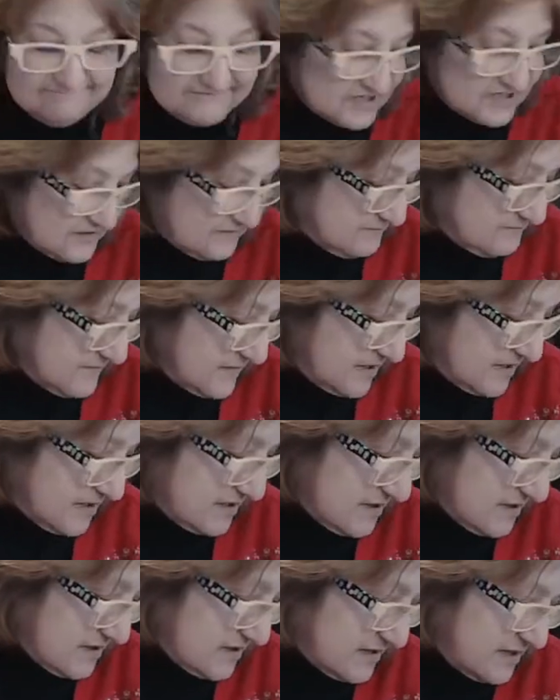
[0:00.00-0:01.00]
So
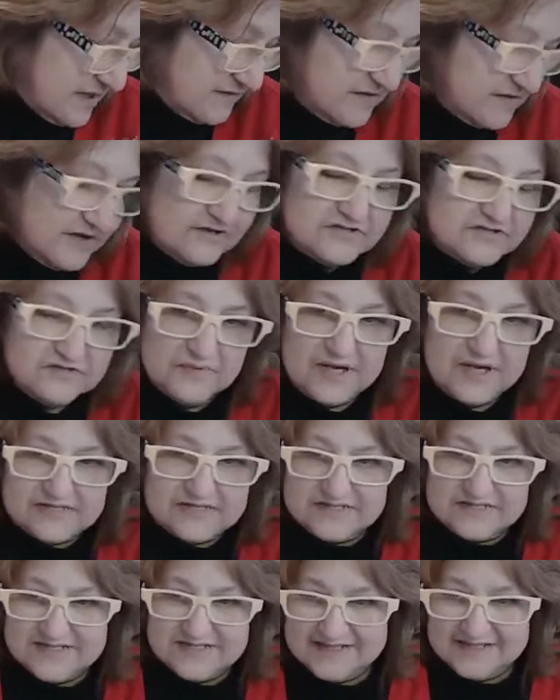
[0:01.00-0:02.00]
nothing goes to
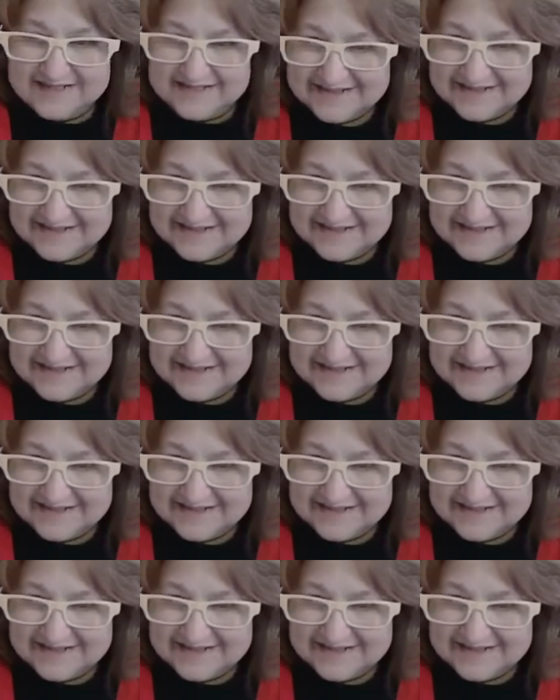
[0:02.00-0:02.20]
waste.